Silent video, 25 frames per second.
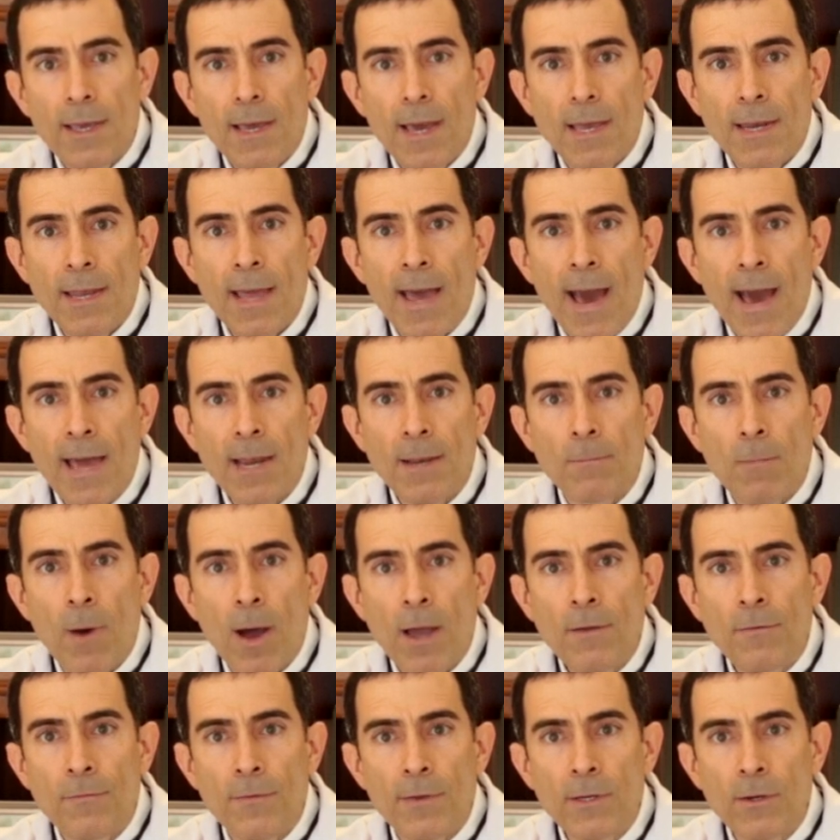and had at
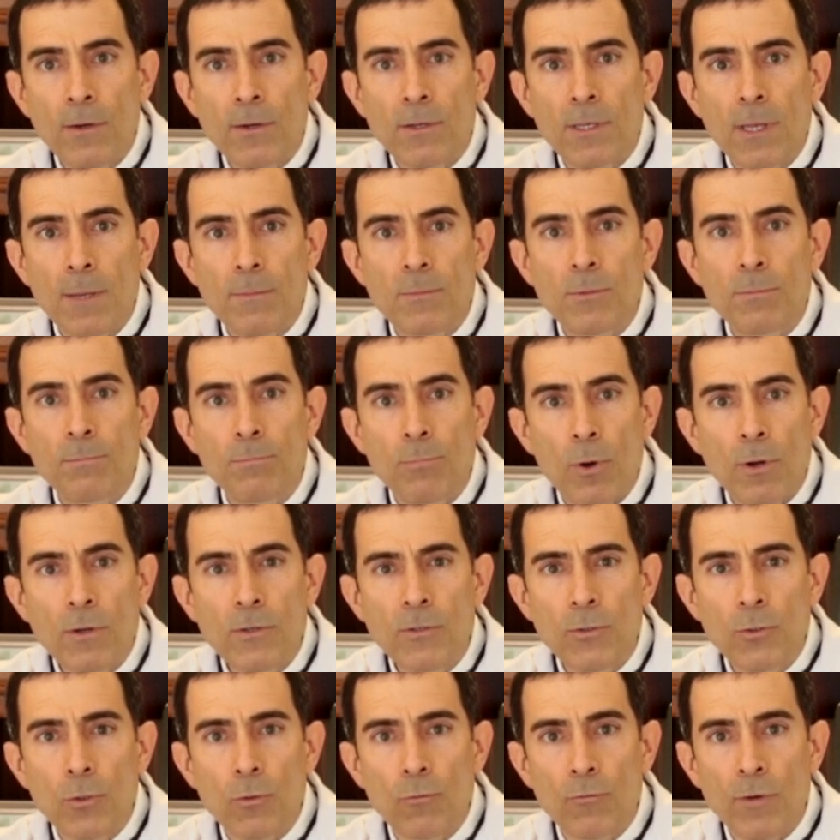my fingertips
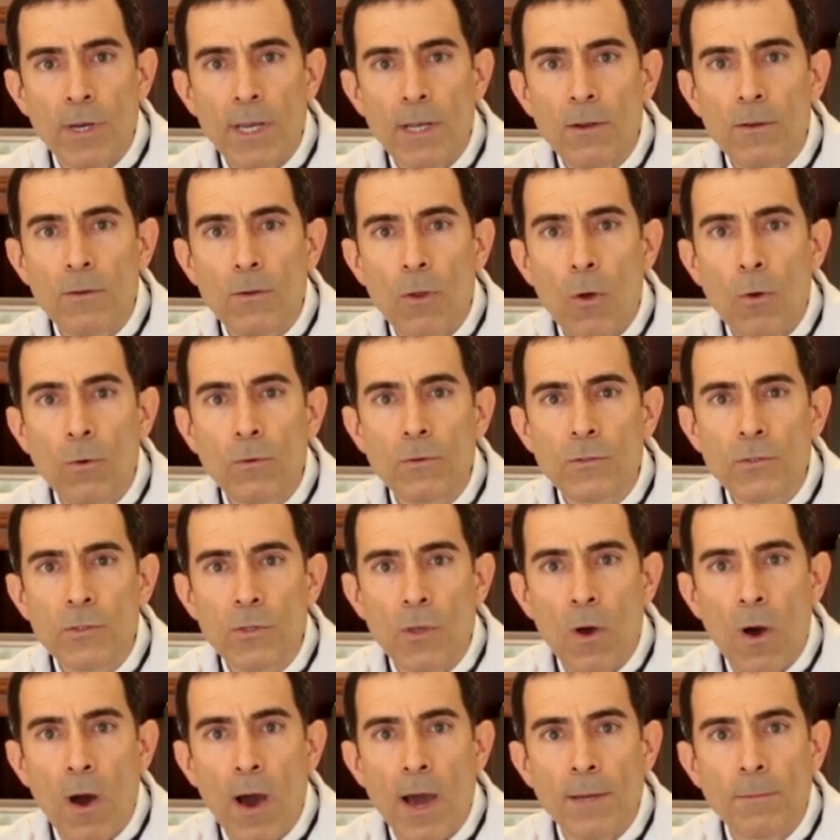books to read
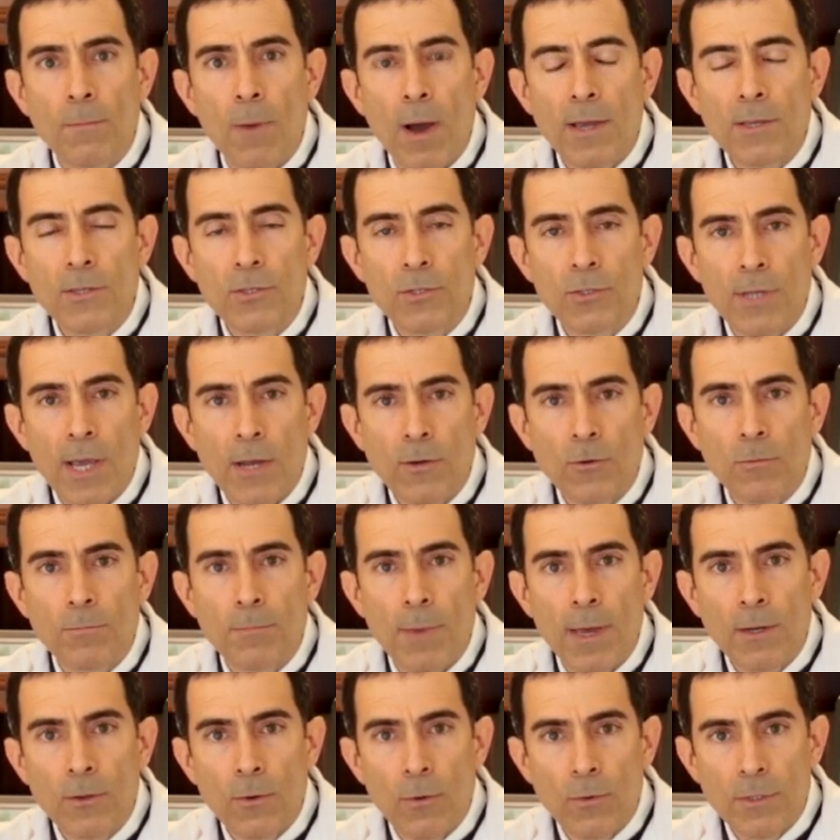alongside my standard
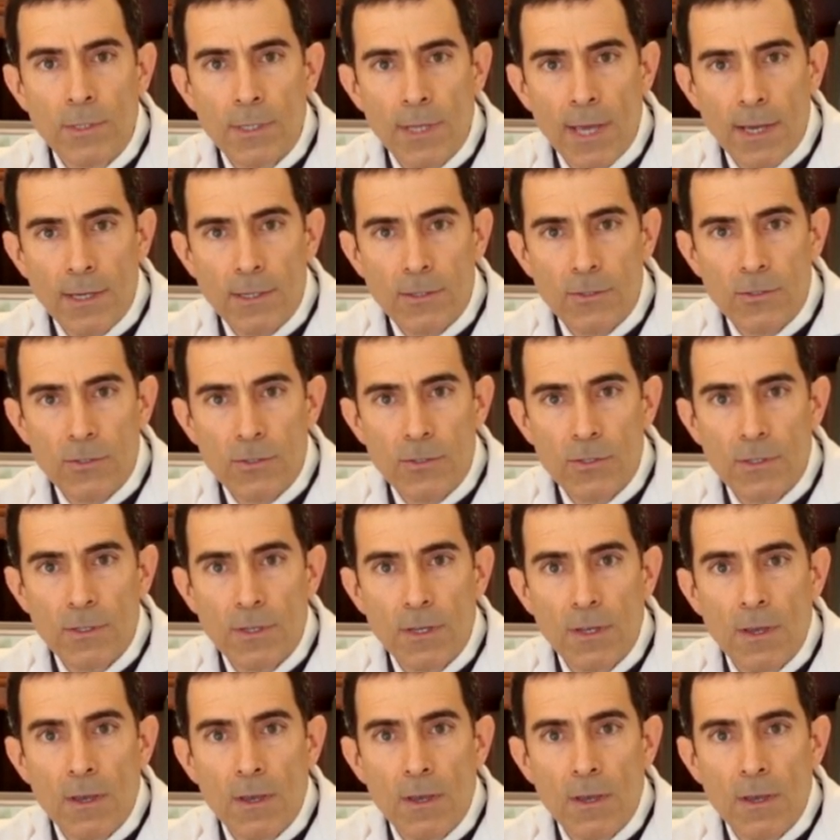medical texts.